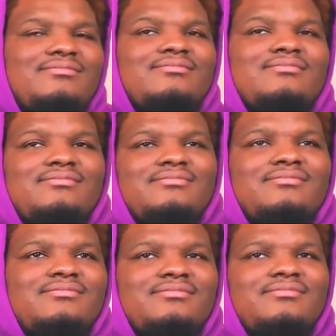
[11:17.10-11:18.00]

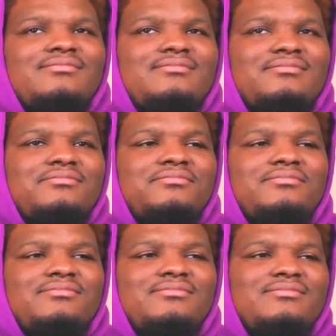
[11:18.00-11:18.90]

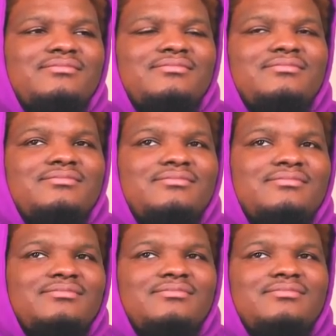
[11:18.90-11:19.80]

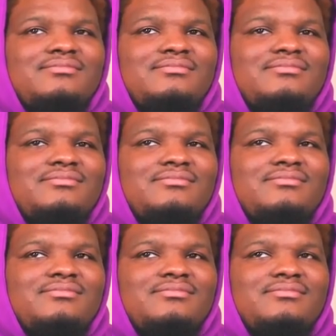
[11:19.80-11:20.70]

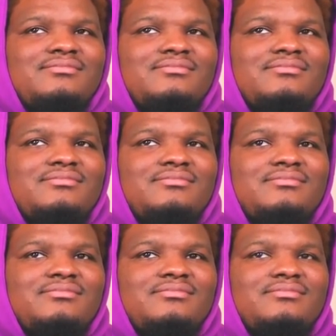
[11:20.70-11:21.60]

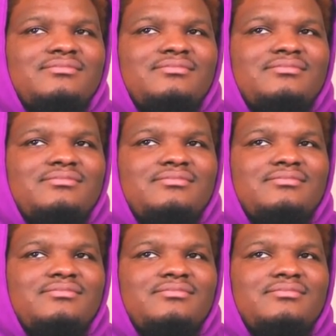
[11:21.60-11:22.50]

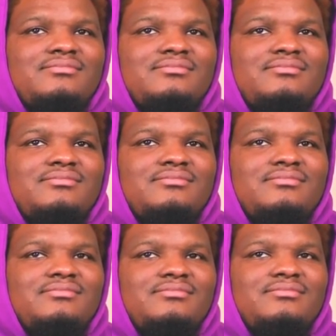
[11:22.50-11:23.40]
No words are spoken by the person on screen.